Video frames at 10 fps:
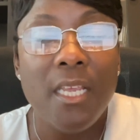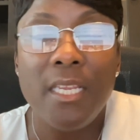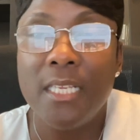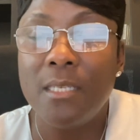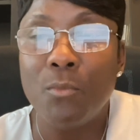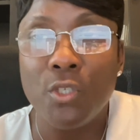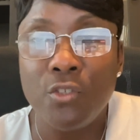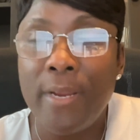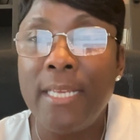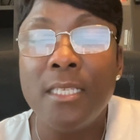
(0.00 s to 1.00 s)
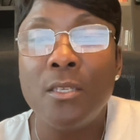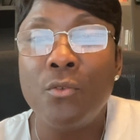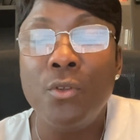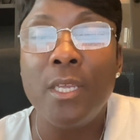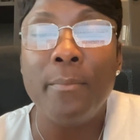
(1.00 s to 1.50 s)
get some more training so
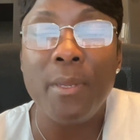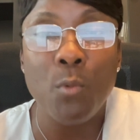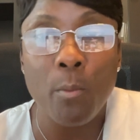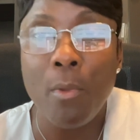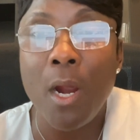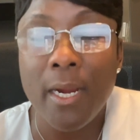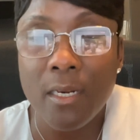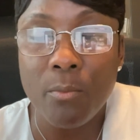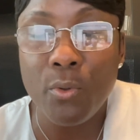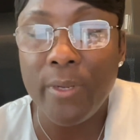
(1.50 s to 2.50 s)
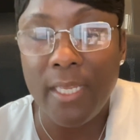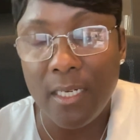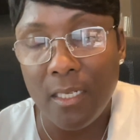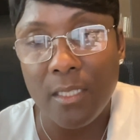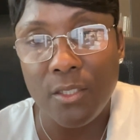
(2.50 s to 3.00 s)
you can be more marketable and get
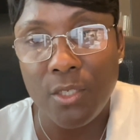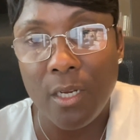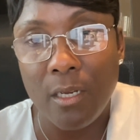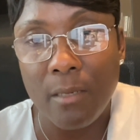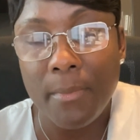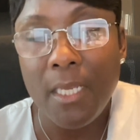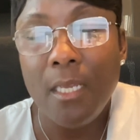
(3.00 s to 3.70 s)
another job.